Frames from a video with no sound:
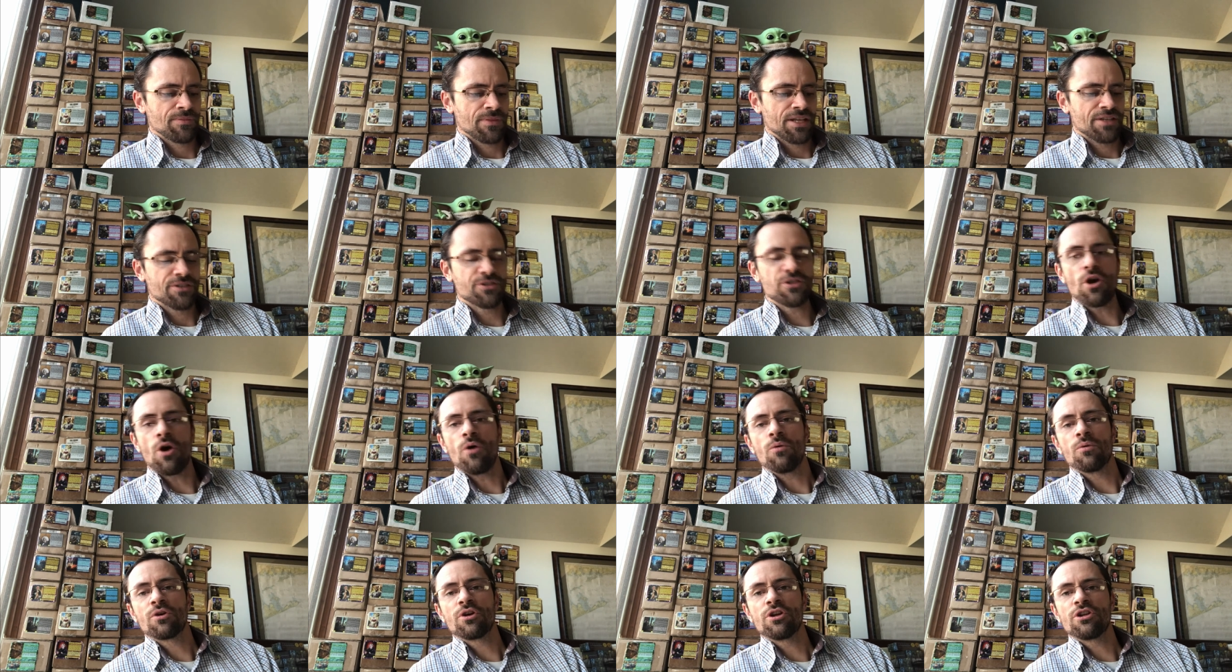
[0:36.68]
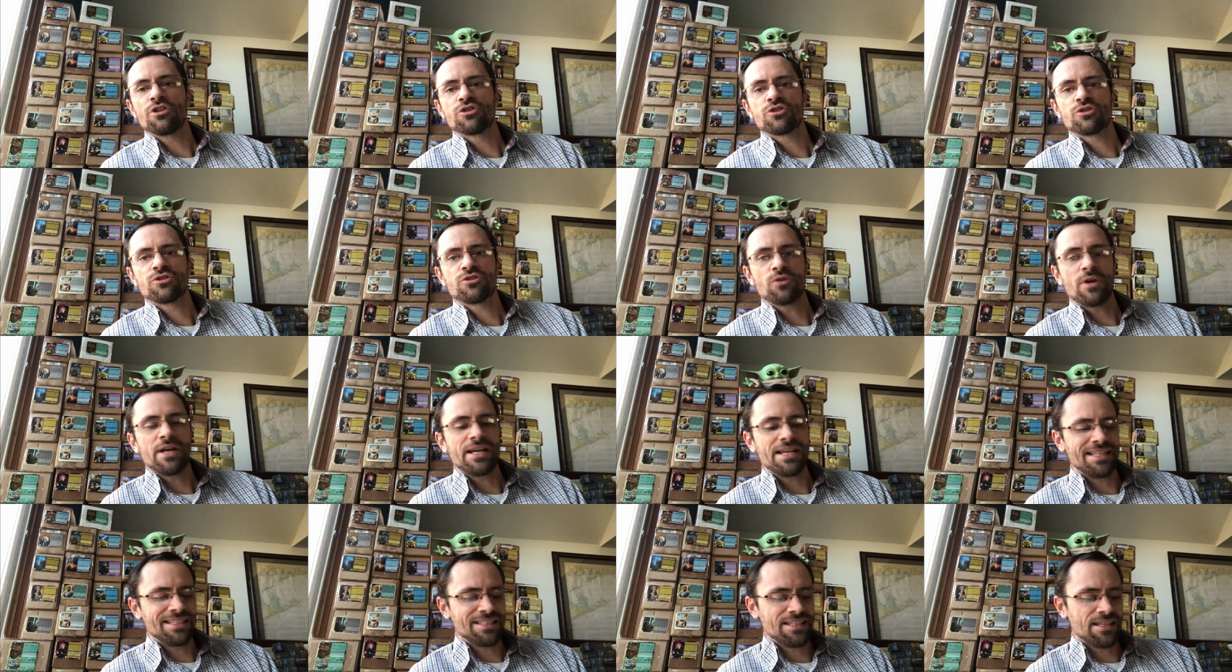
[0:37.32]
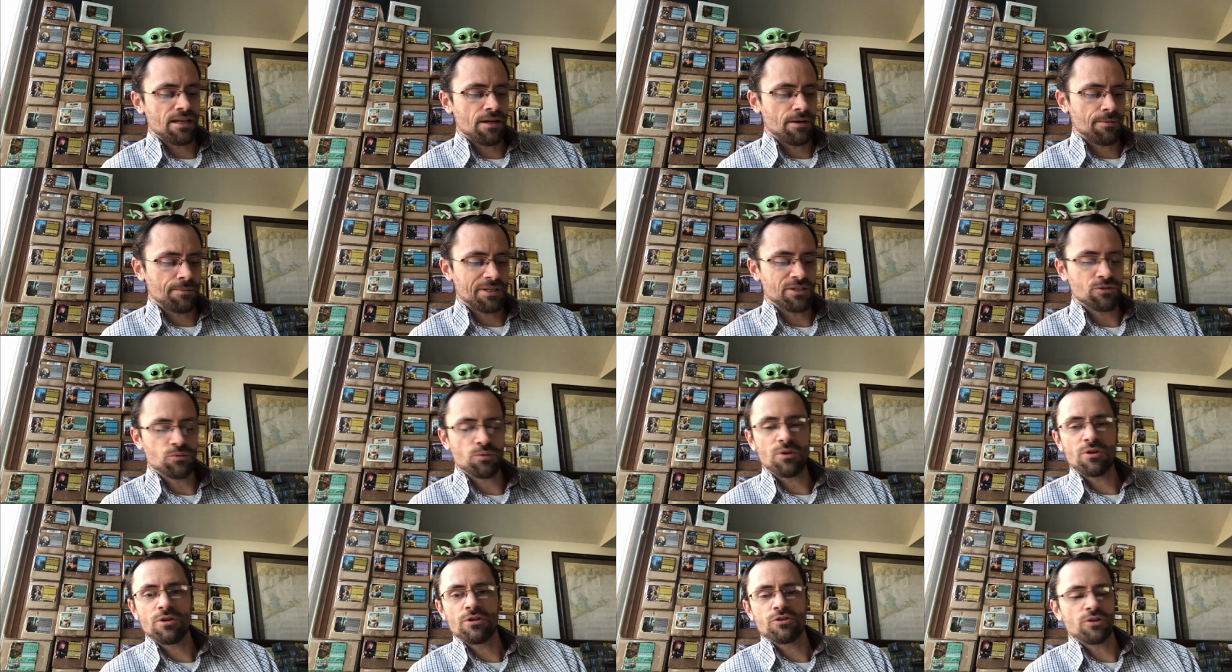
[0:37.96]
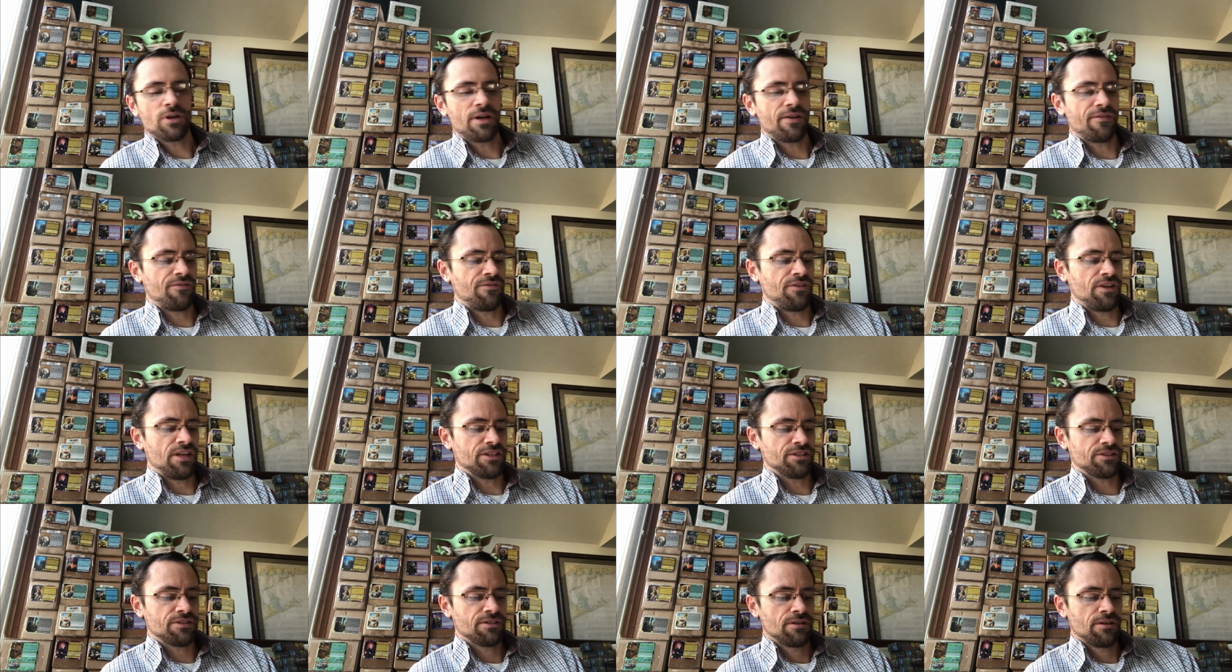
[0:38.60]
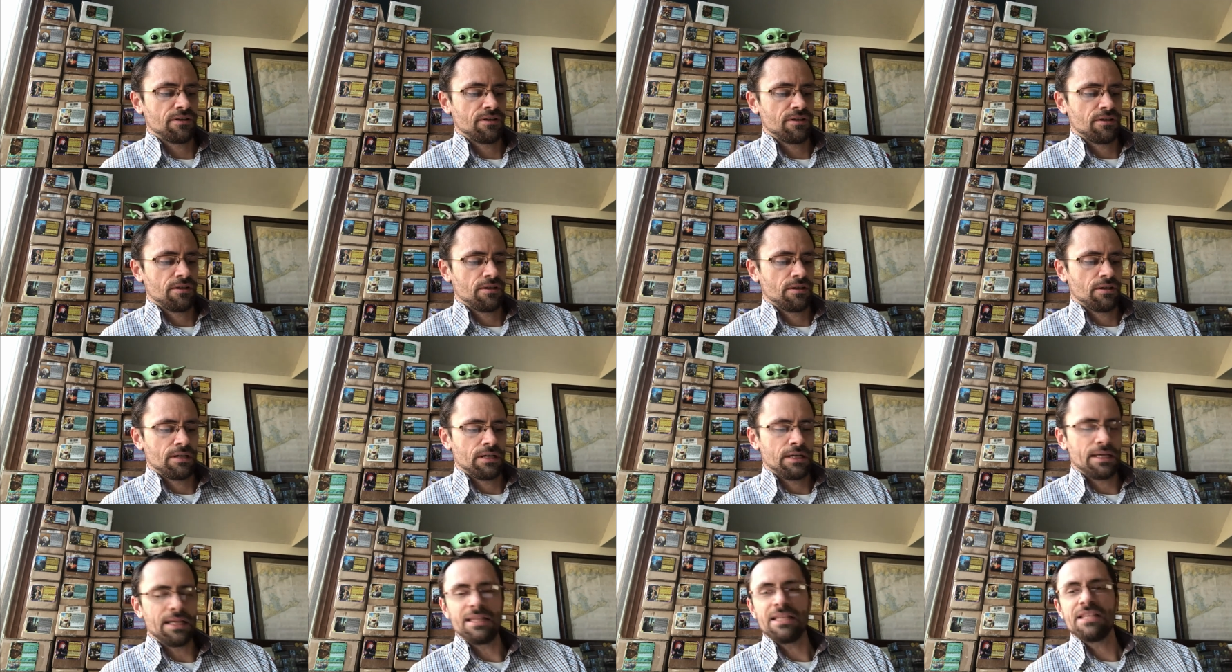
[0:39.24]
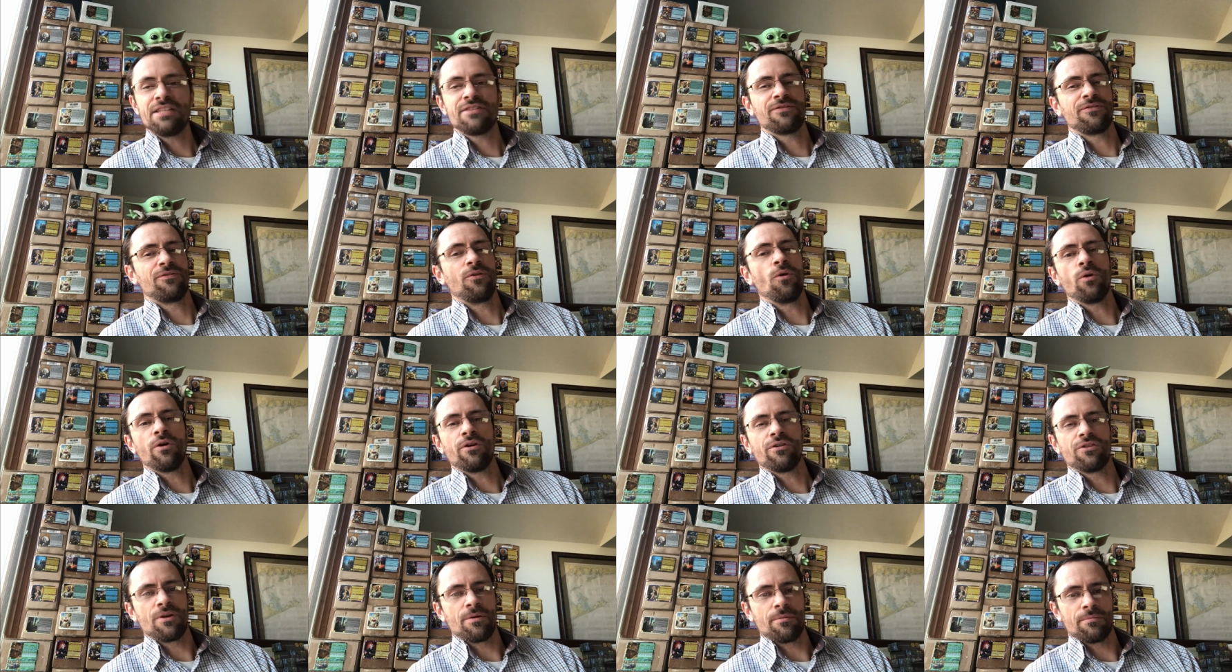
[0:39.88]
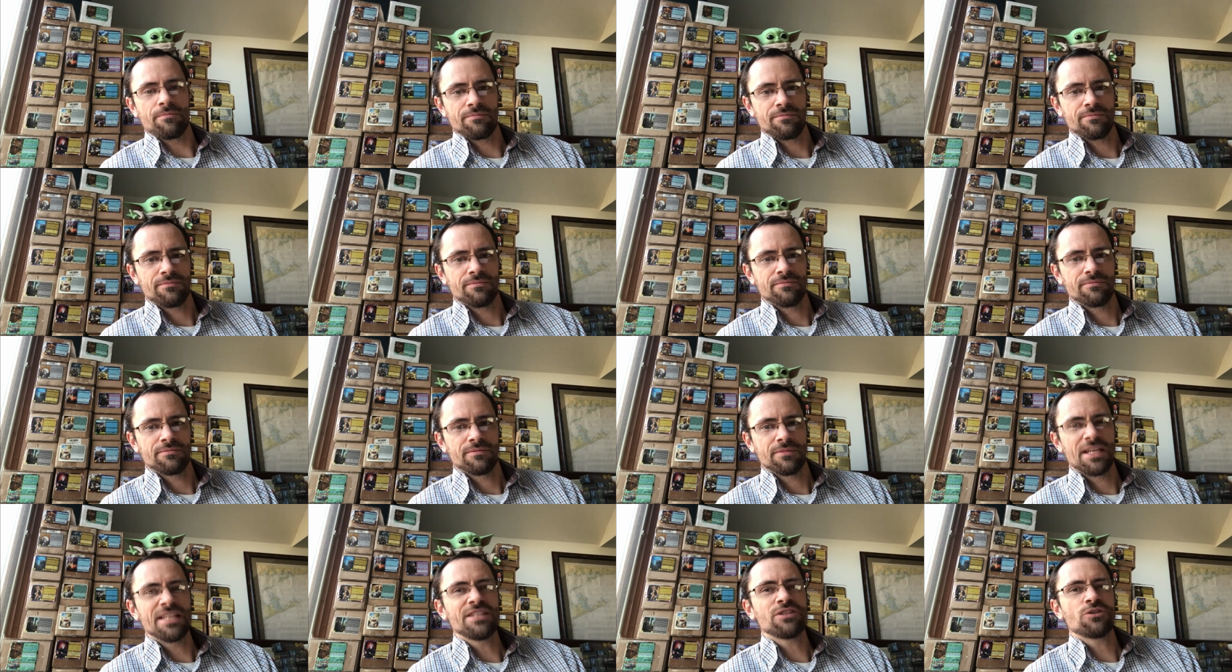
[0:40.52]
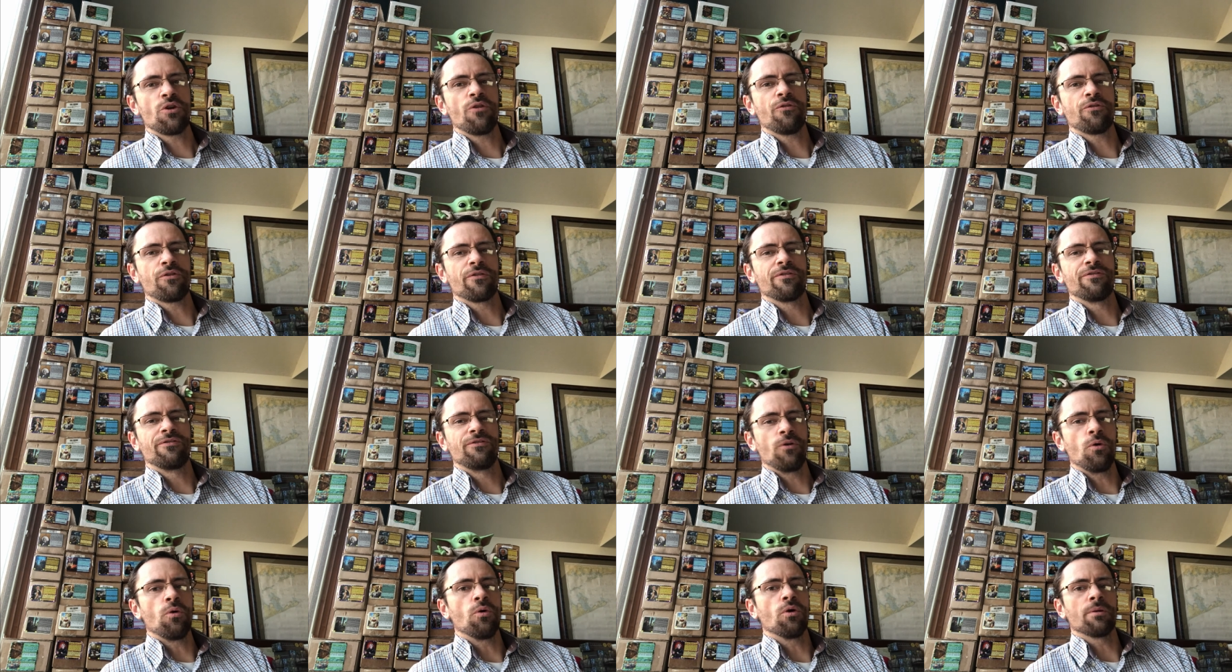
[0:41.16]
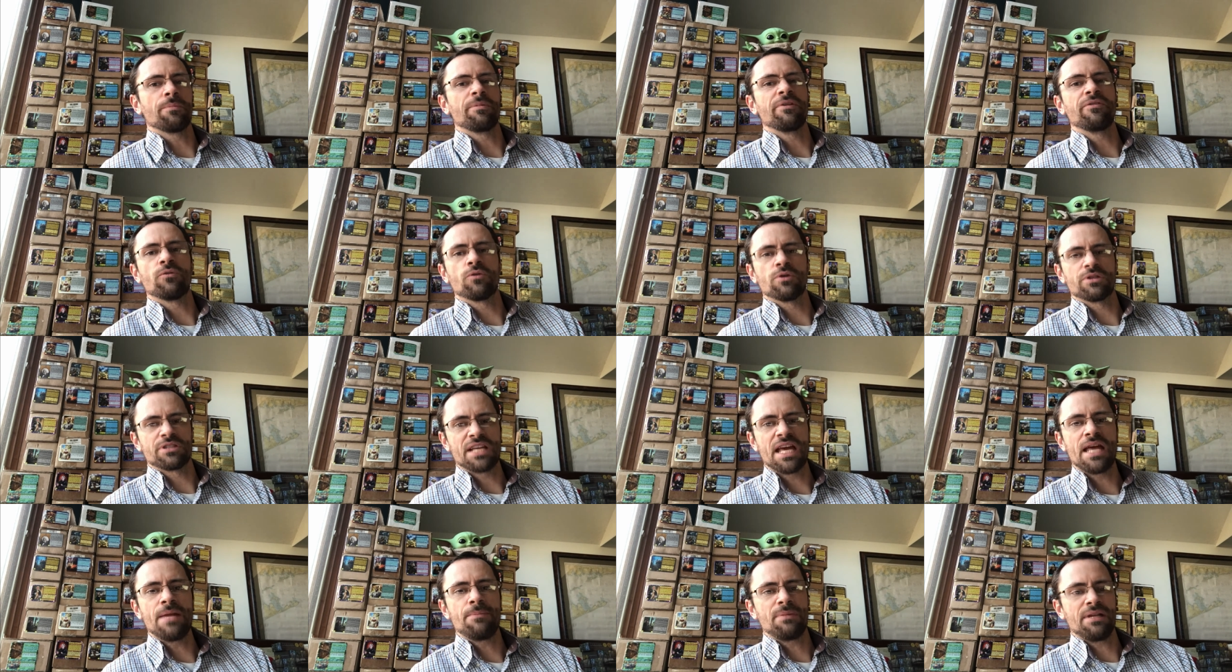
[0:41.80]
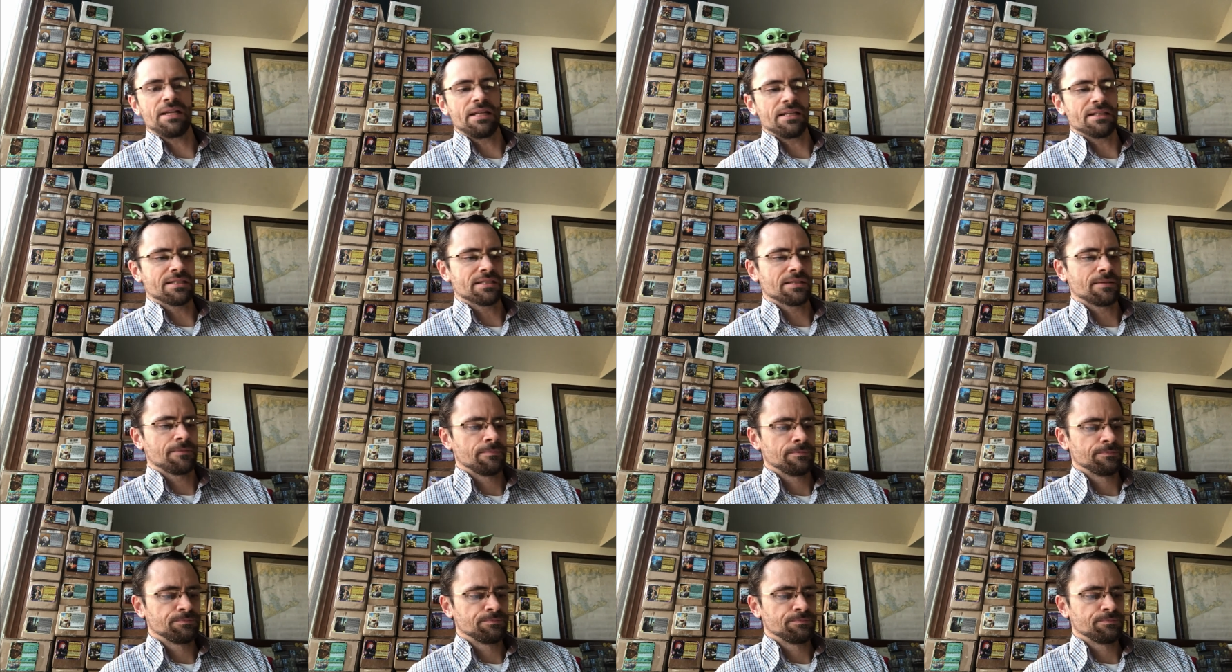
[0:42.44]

So we're going to straight into there because we're going to try to finish at least four of them. Let's go for four before 10 minutes.